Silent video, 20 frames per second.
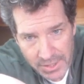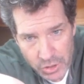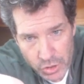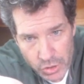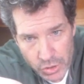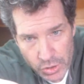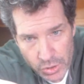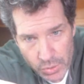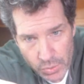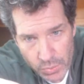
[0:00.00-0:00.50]
There's
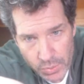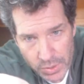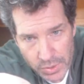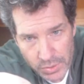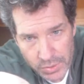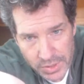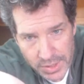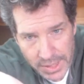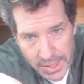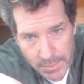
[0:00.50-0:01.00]
no real
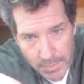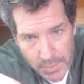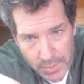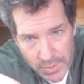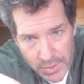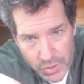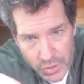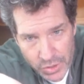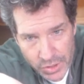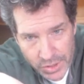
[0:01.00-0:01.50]
taper.
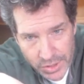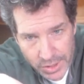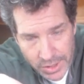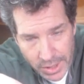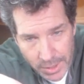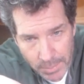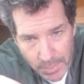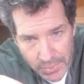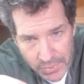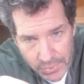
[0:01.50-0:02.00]
There's a
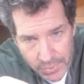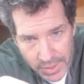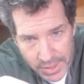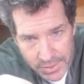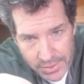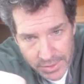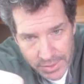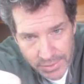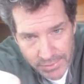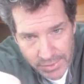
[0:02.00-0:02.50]
couple
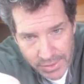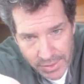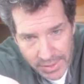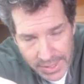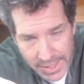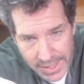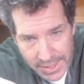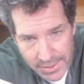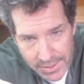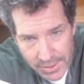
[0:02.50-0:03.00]
threads at the
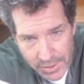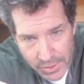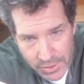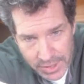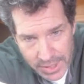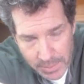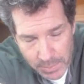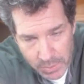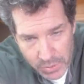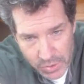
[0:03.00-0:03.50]
very end that are
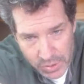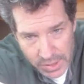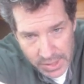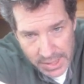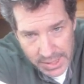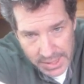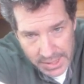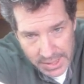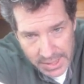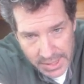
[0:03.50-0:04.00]
tapered
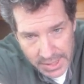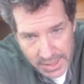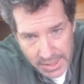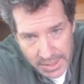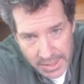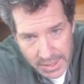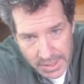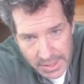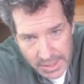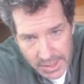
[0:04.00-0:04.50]
slightly.
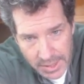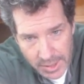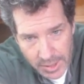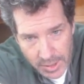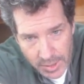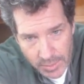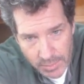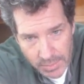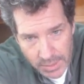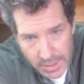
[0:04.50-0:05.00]

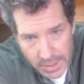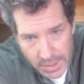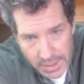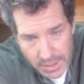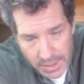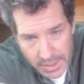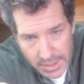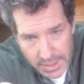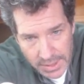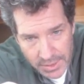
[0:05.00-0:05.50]
Um,
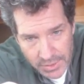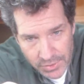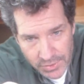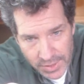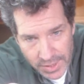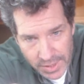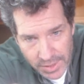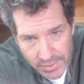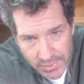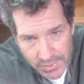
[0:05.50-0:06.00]

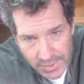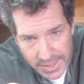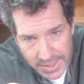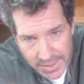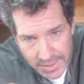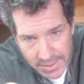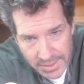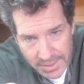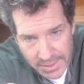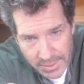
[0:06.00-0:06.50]
instead of
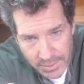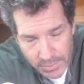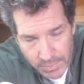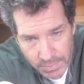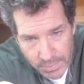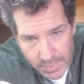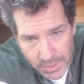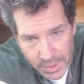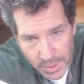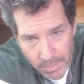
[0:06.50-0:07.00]
like the
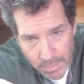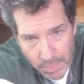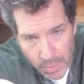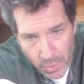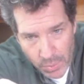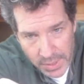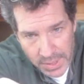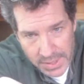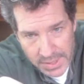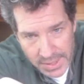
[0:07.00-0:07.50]
the
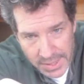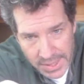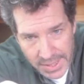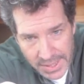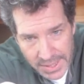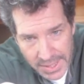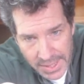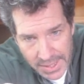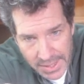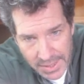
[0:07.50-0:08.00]
point
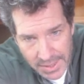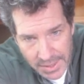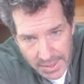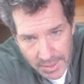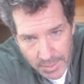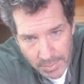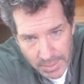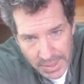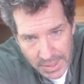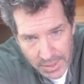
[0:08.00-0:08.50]
and then
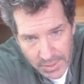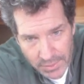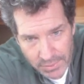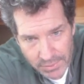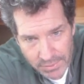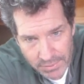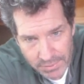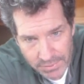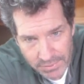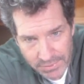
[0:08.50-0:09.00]
about
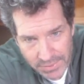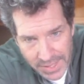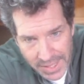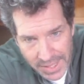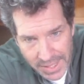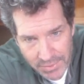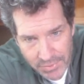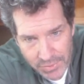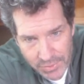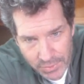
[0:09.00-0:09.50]

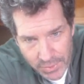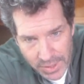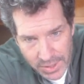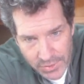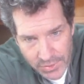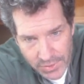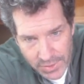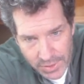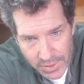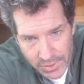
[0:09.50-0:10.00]
five
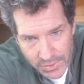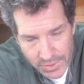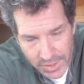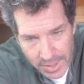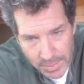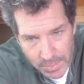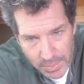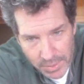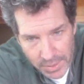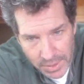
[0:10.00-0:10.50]
threads that are
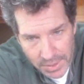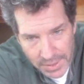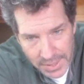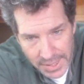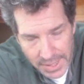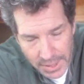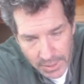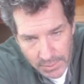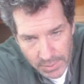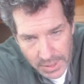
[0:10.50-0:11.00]
tapered on
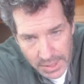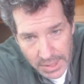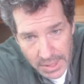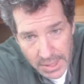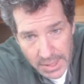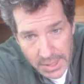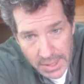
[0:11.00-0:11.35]
that one.